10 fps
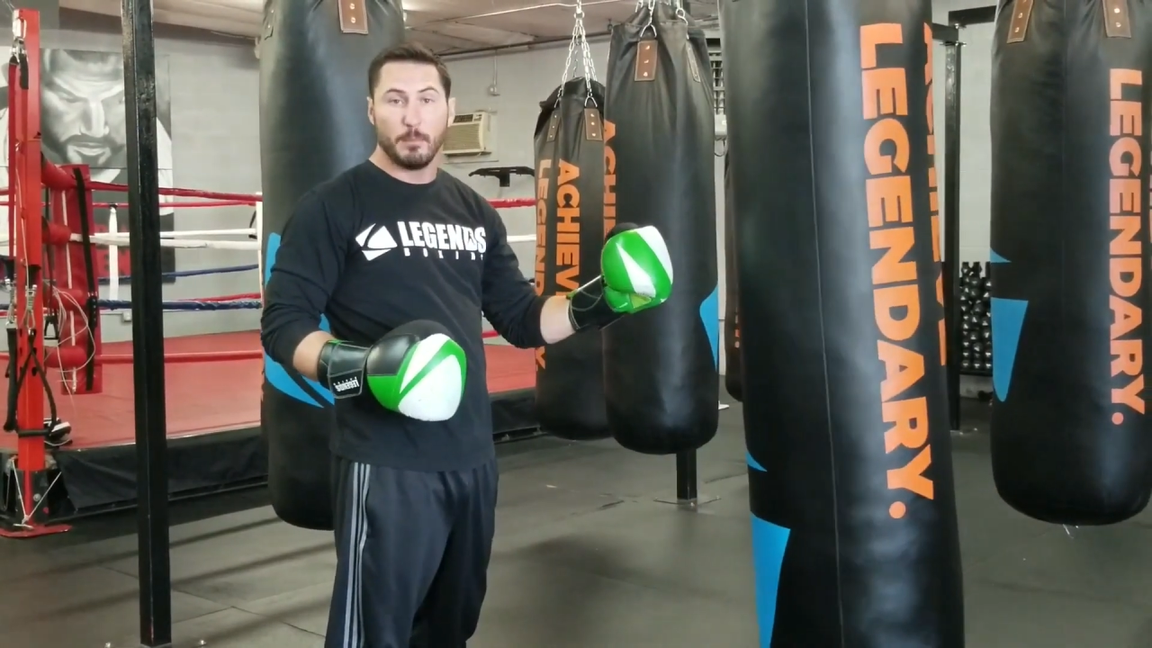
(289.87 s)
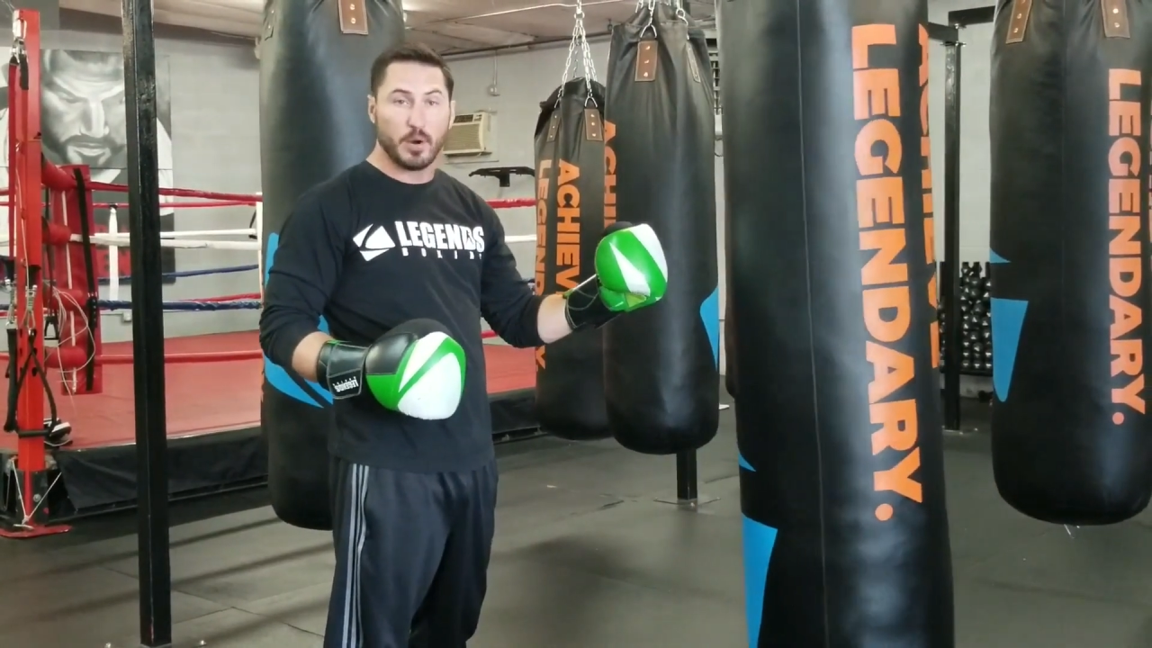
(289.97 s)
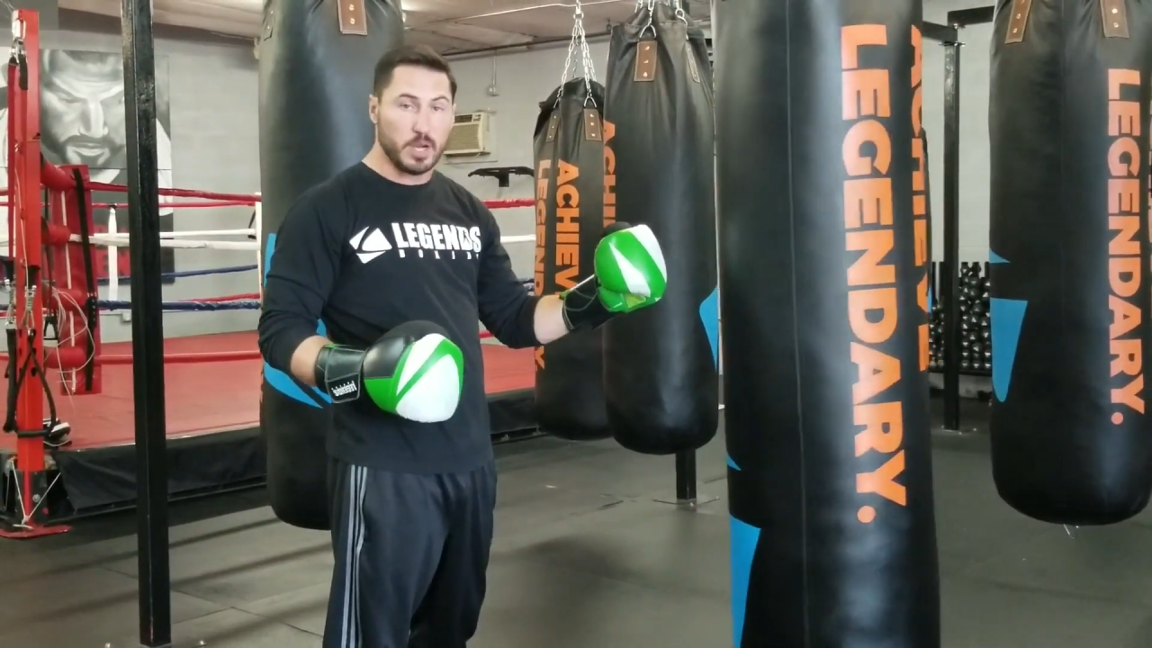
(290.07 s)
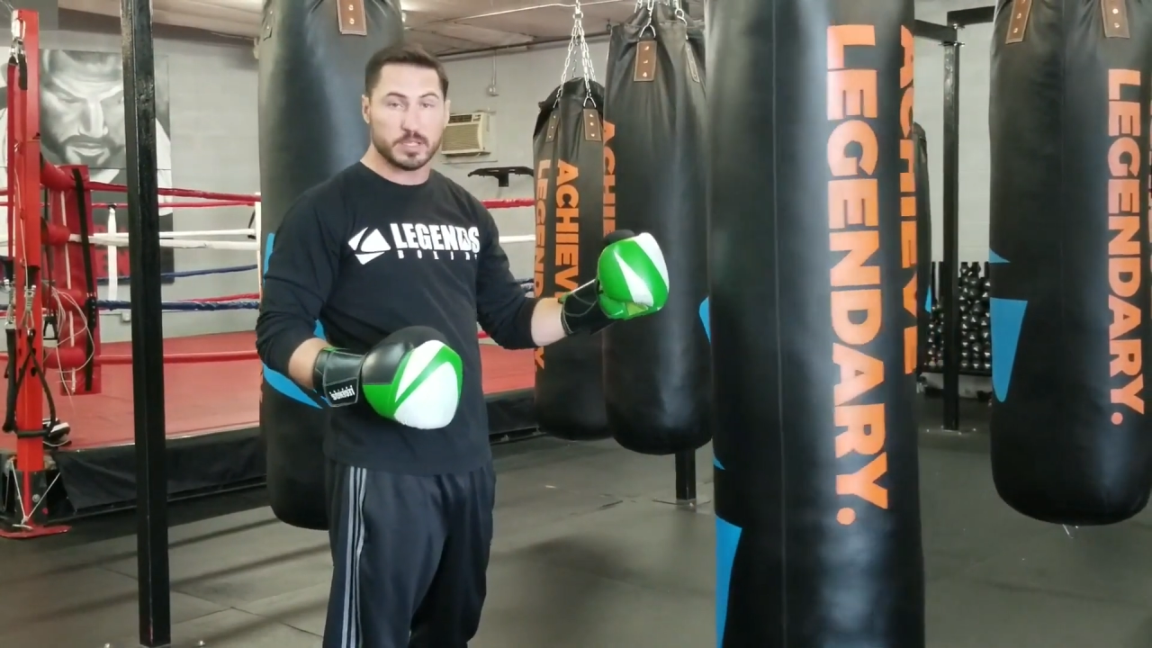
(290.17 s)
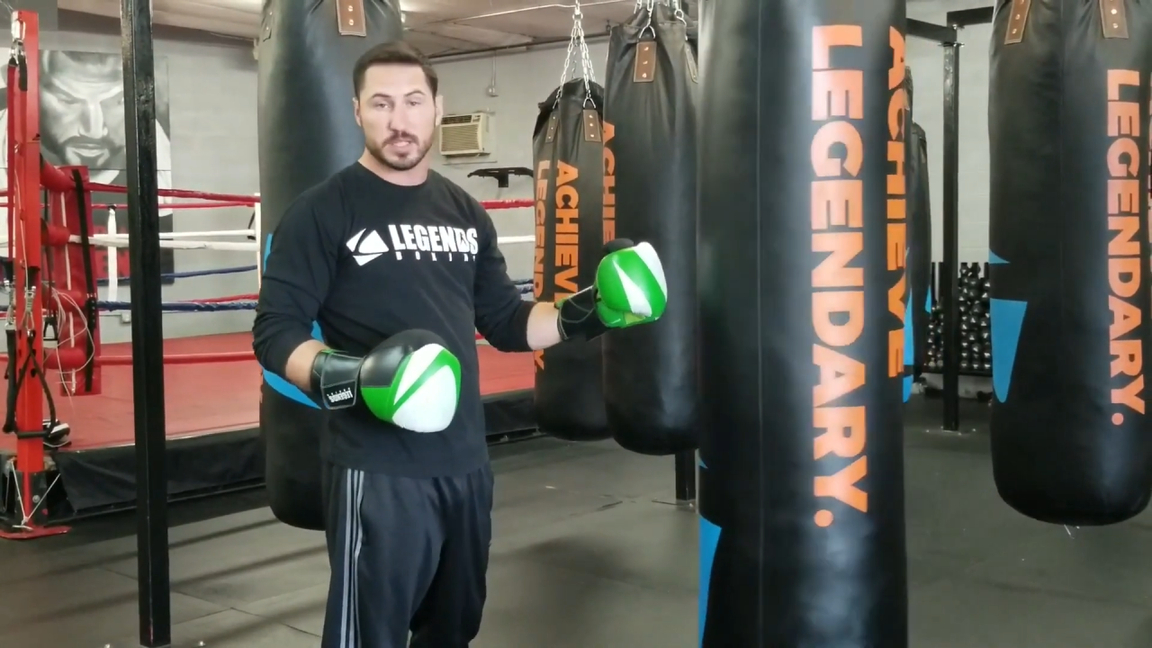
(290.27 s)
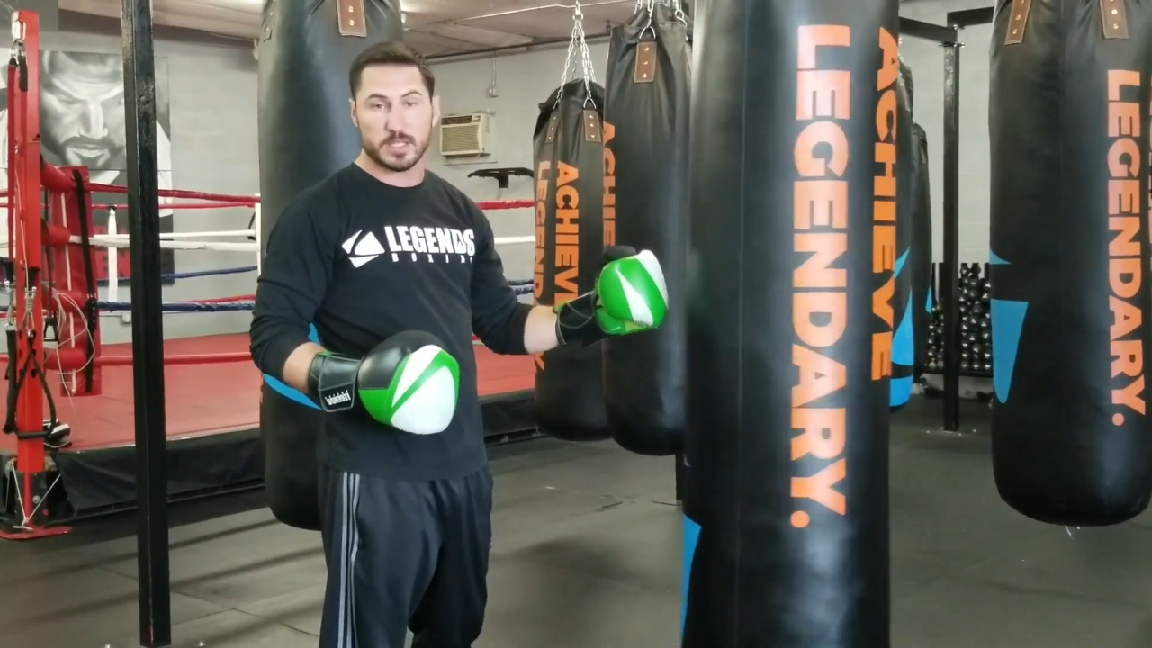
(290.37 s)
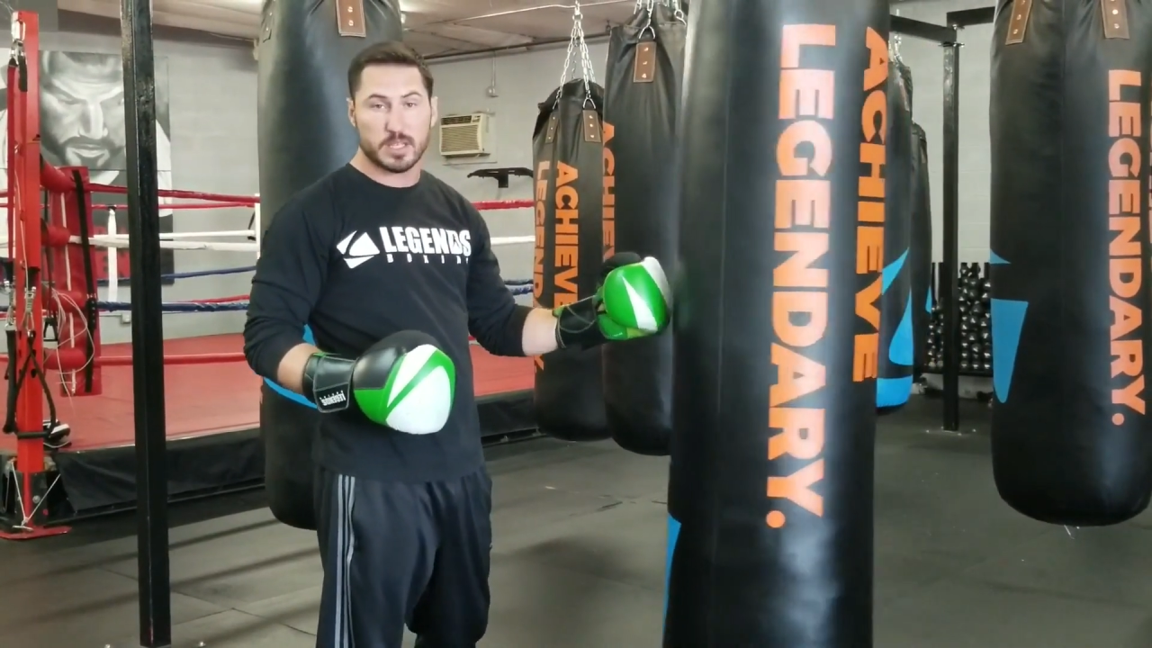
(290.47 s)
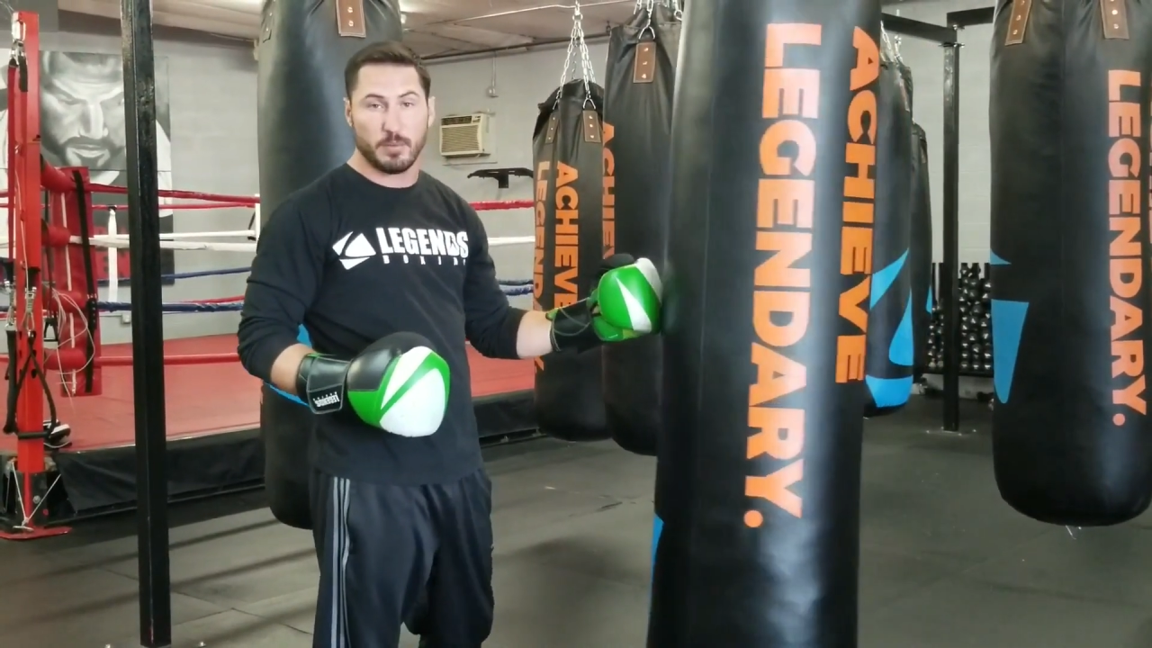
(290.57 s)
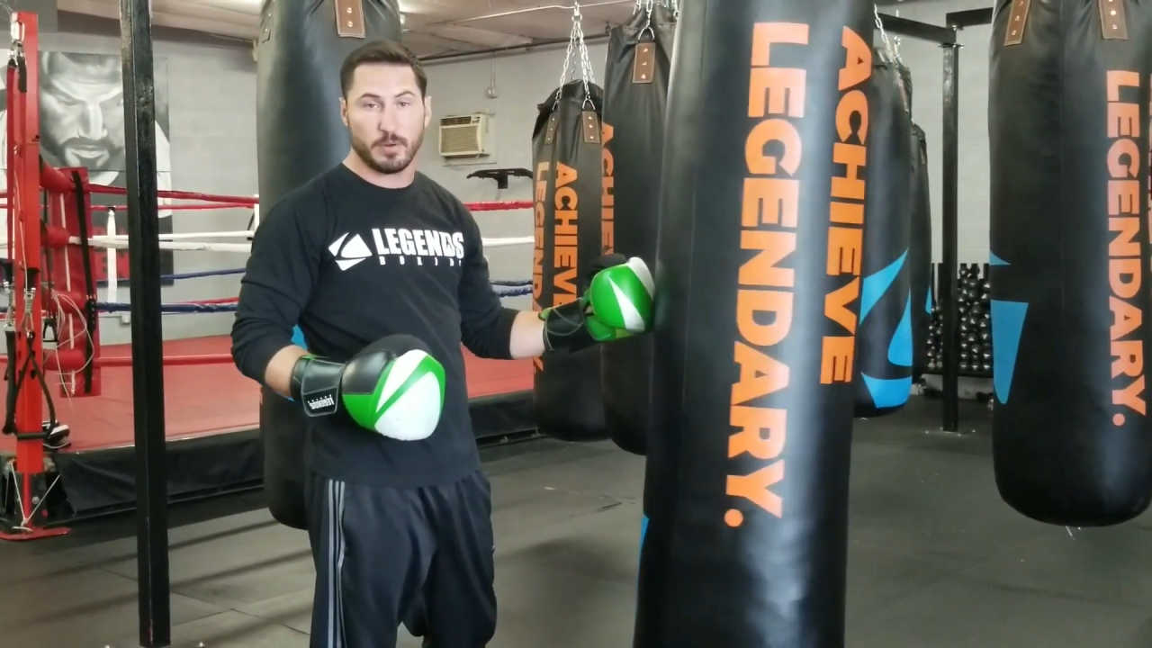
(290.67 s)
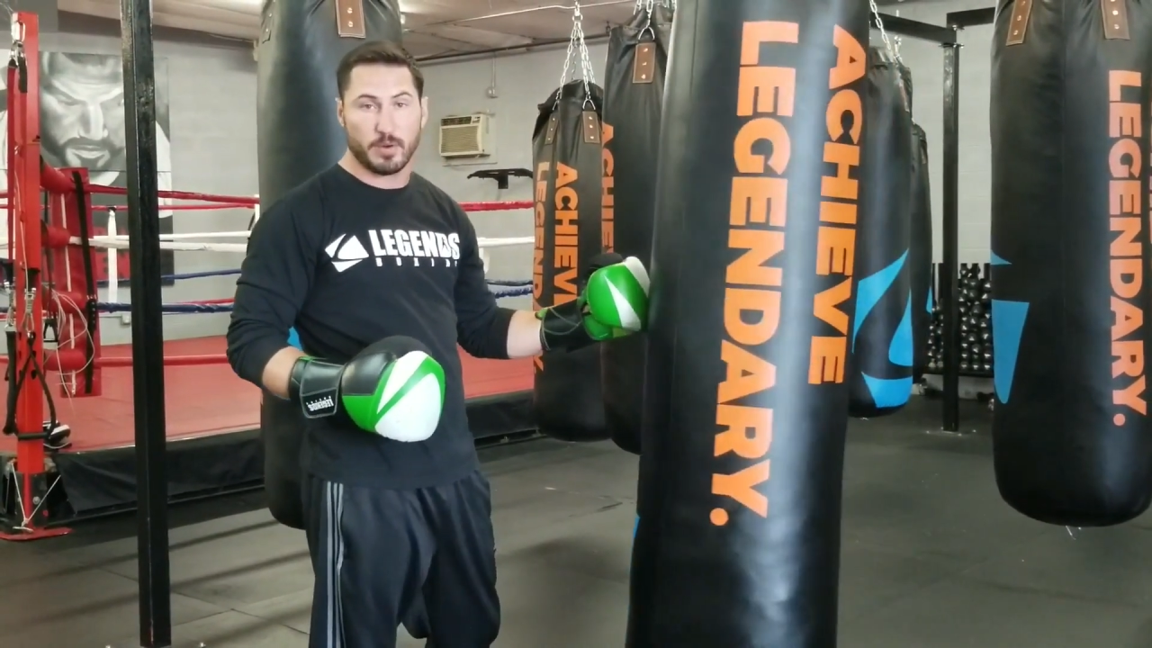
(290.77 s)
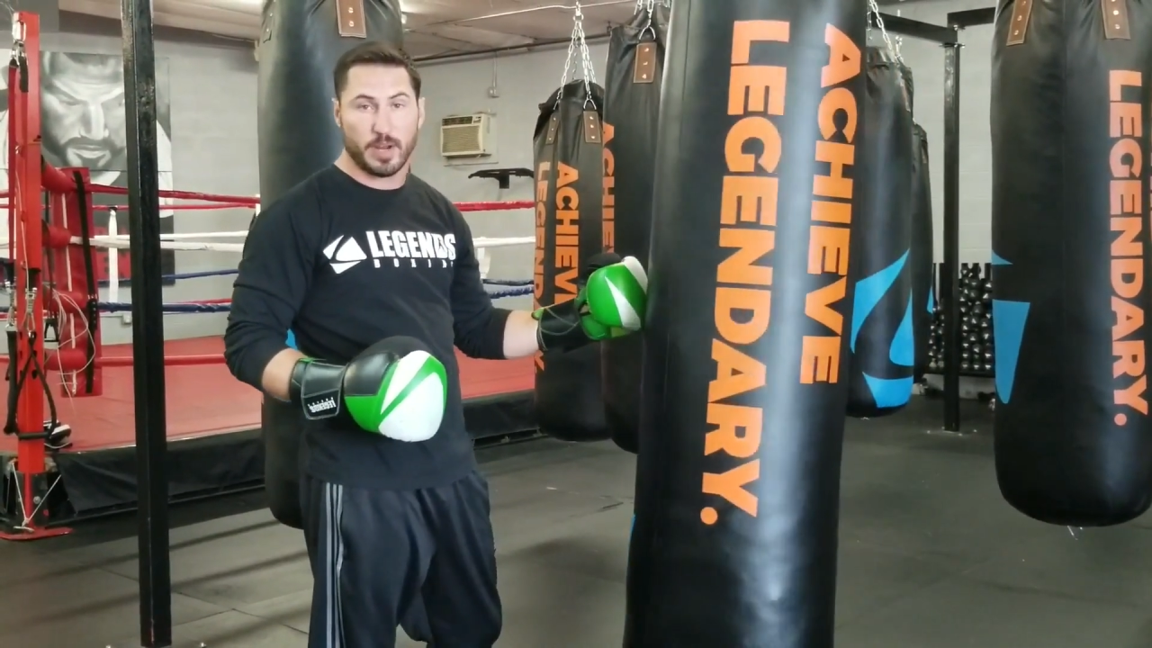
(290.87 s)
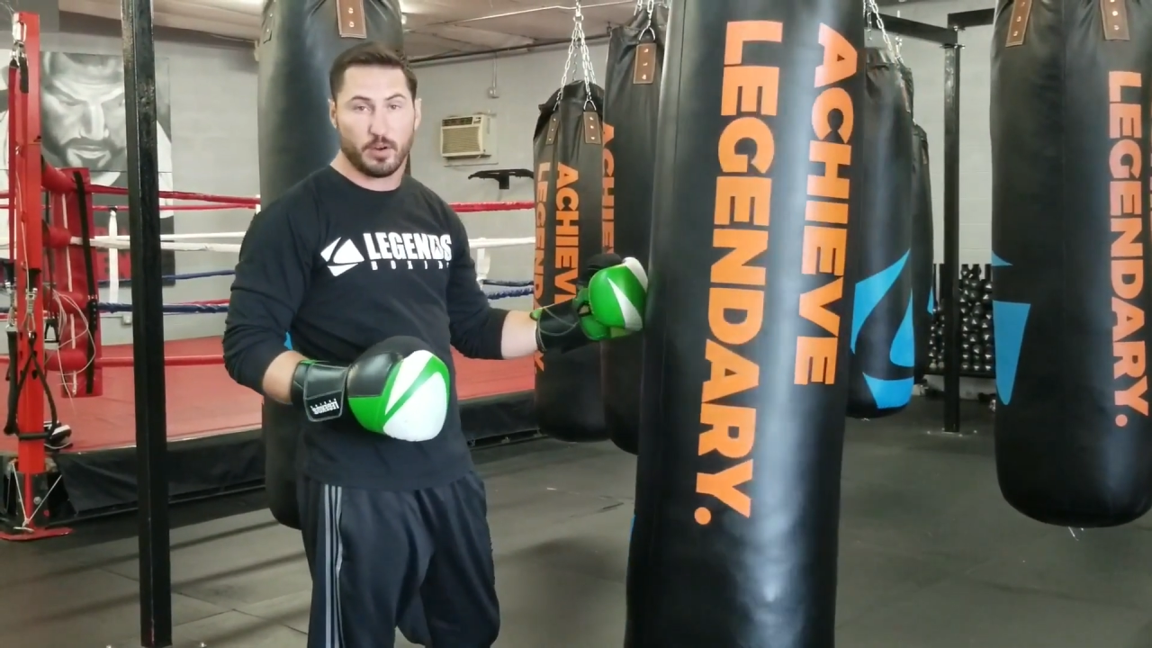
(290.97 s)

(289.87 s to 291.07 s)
punch that's coming right